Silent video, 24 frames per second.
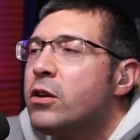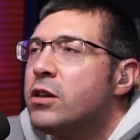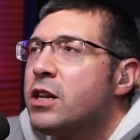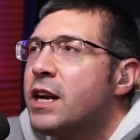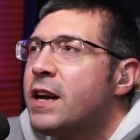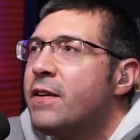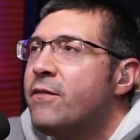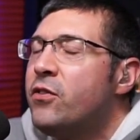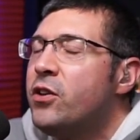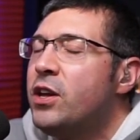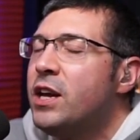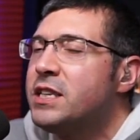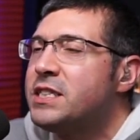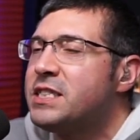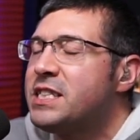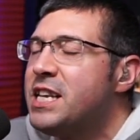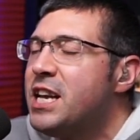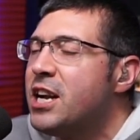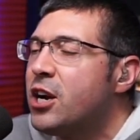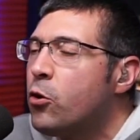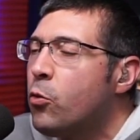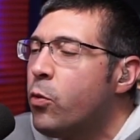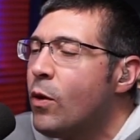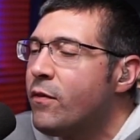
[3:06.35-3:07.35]
like, it's the
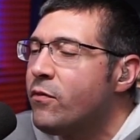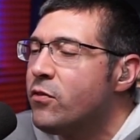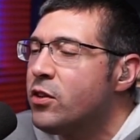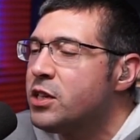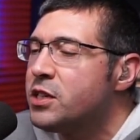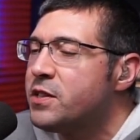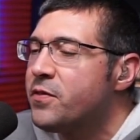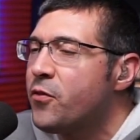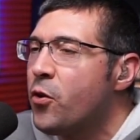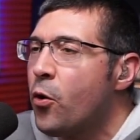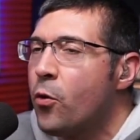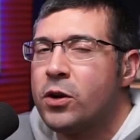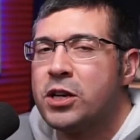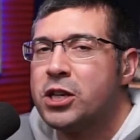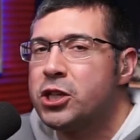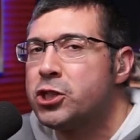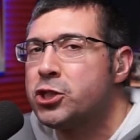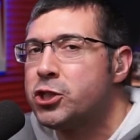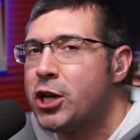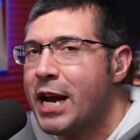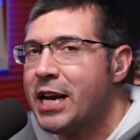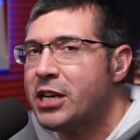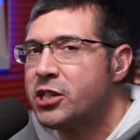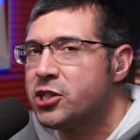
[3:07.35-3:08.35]
equivalent of going to
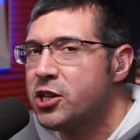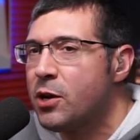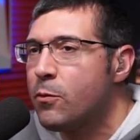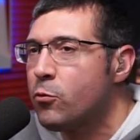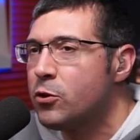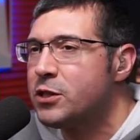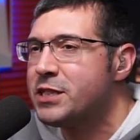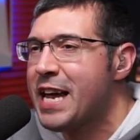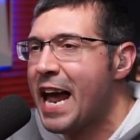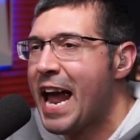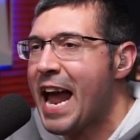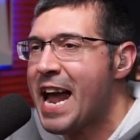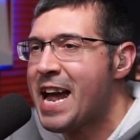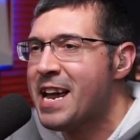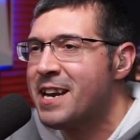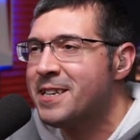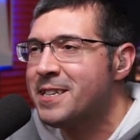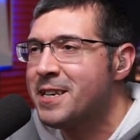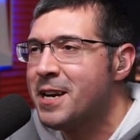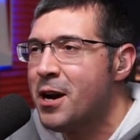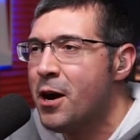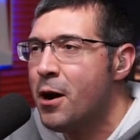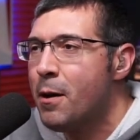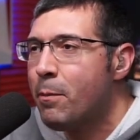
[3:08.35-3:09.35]
shake someone's hand,
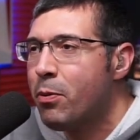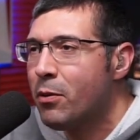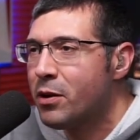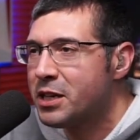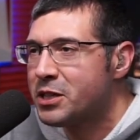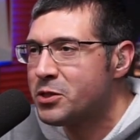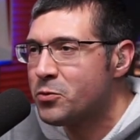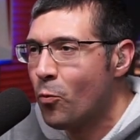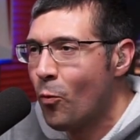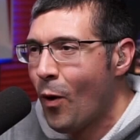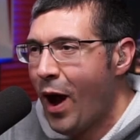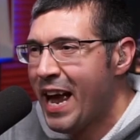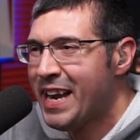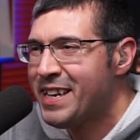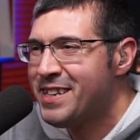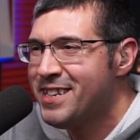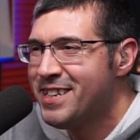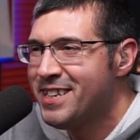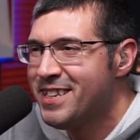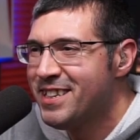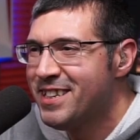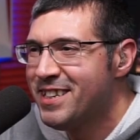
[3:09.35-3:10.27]
but it's wet.